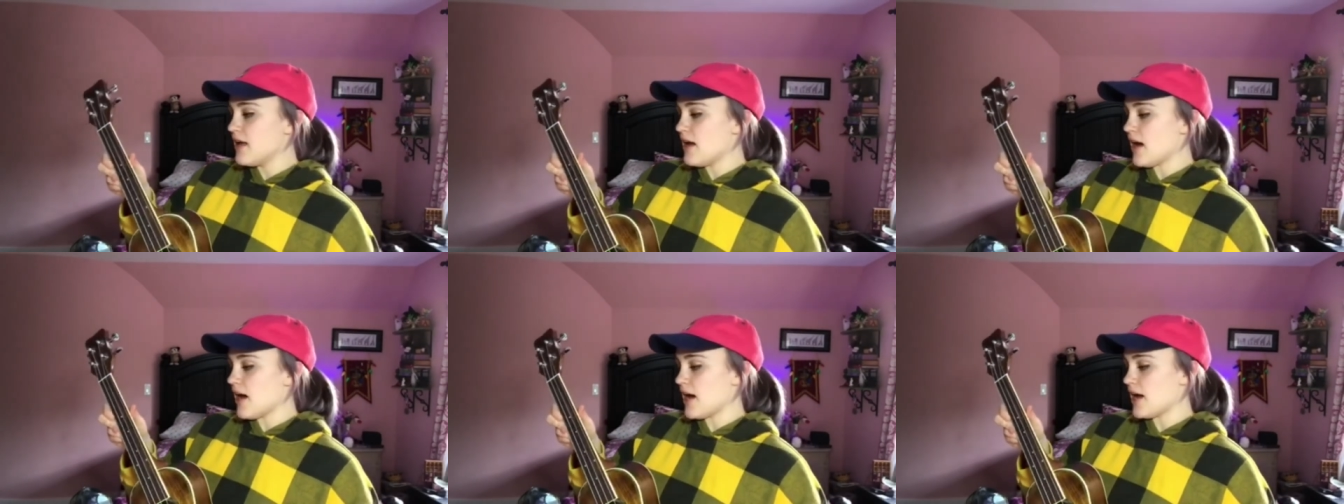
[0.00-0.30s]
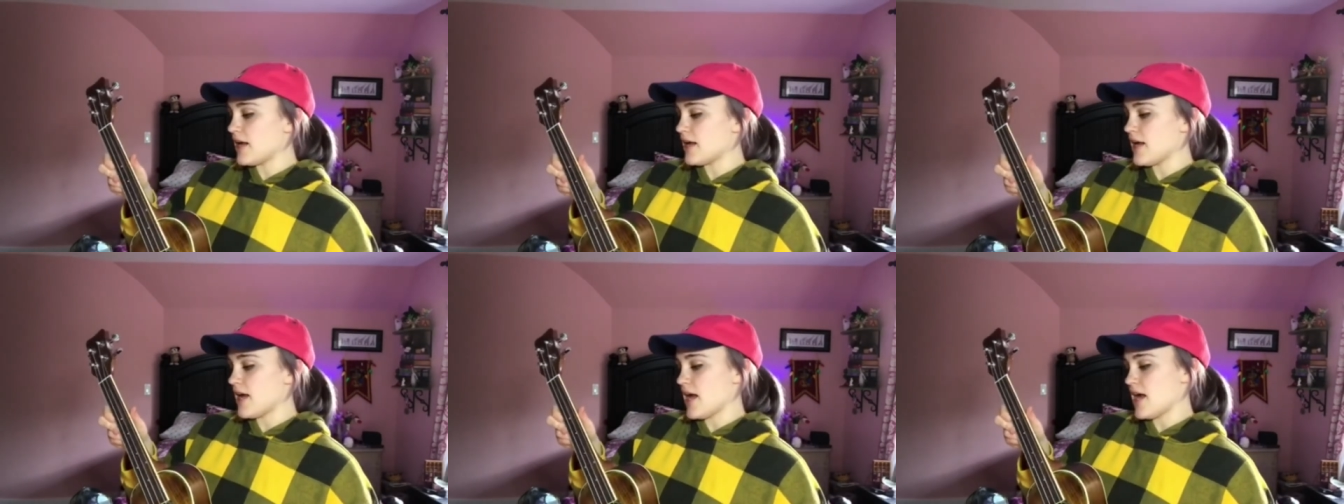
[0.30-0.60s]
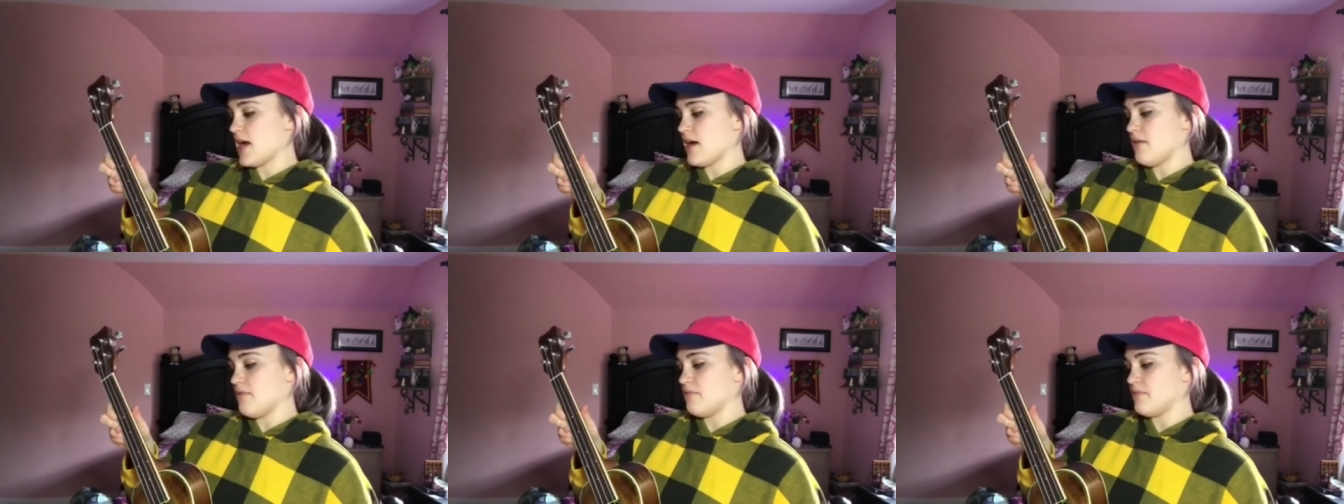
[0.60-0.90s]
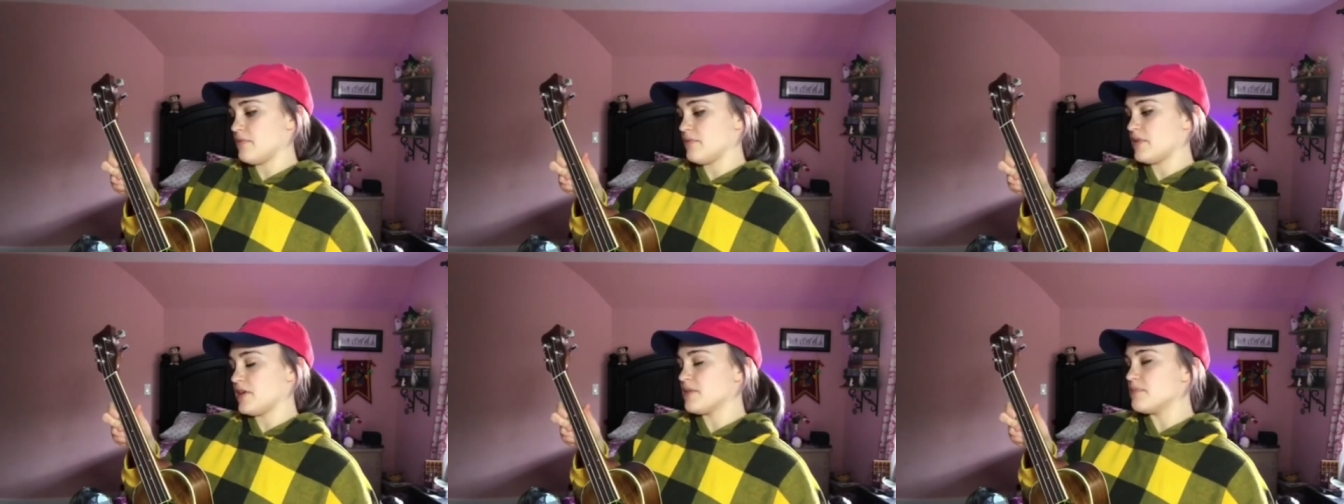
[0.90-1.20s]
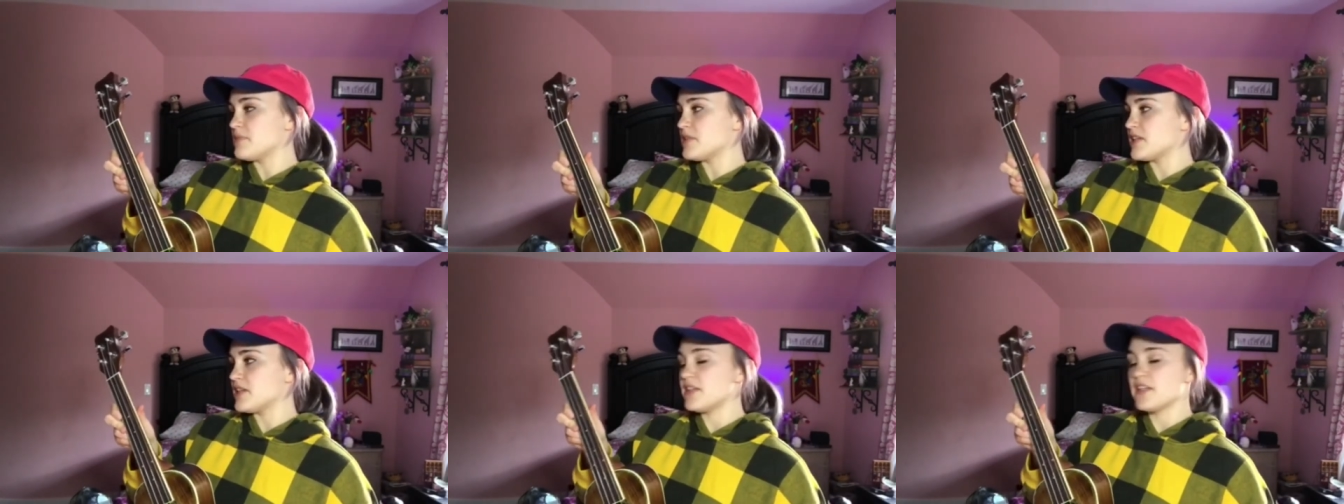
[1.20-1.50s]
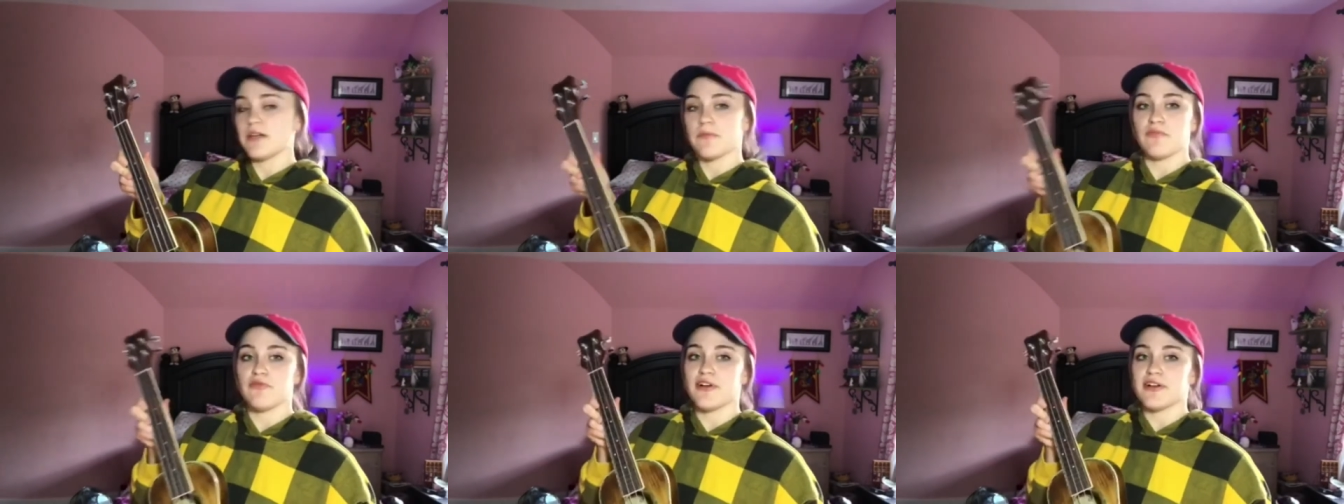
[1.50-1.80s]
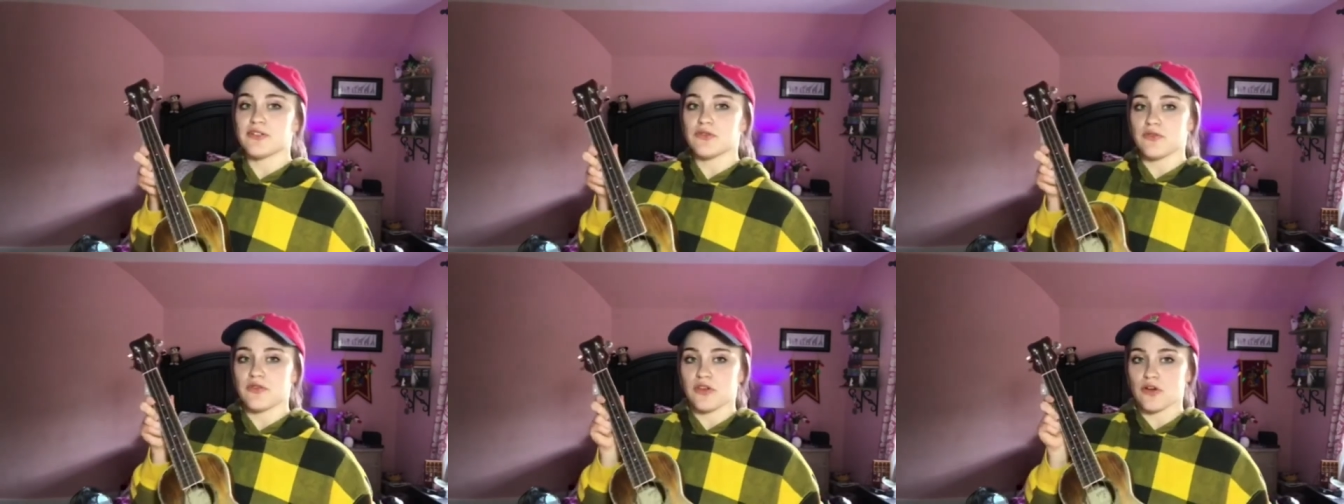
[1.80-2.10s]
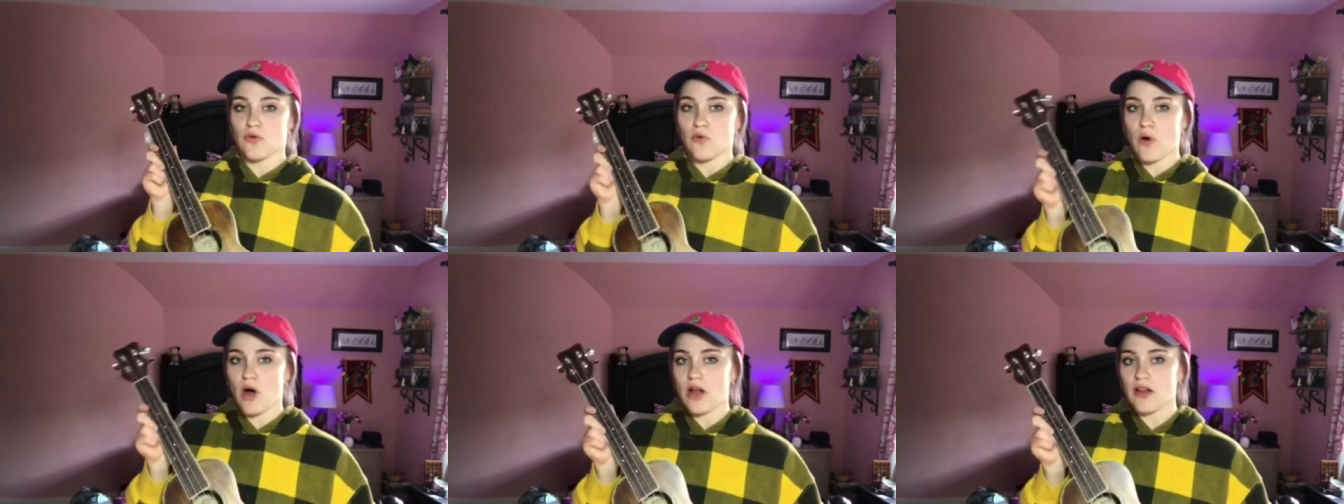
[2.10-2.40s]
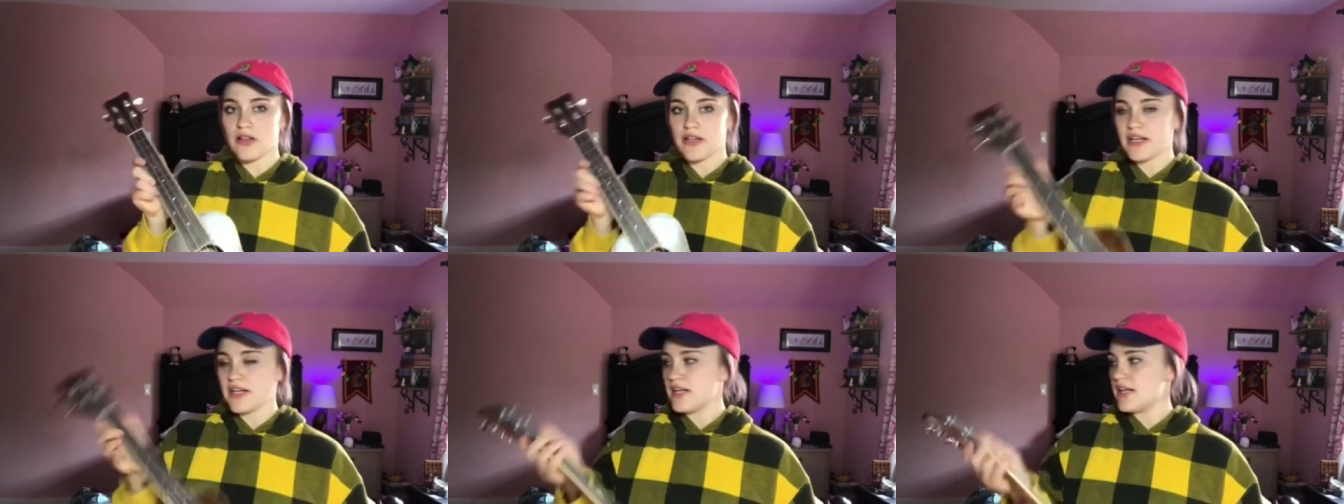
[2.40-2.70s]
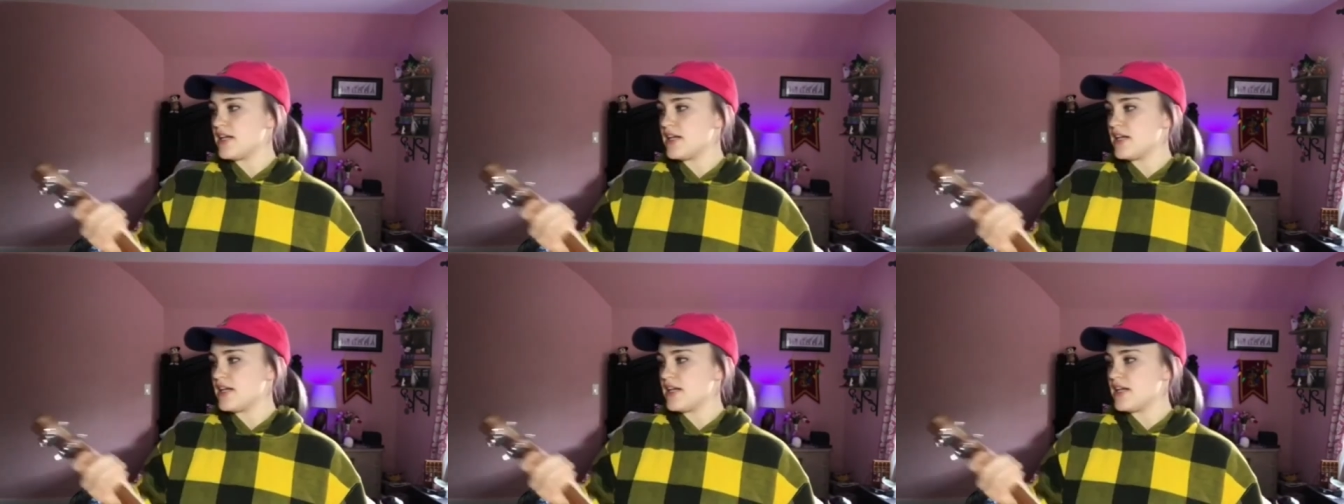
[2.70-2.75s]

I am completely impressed with the quality.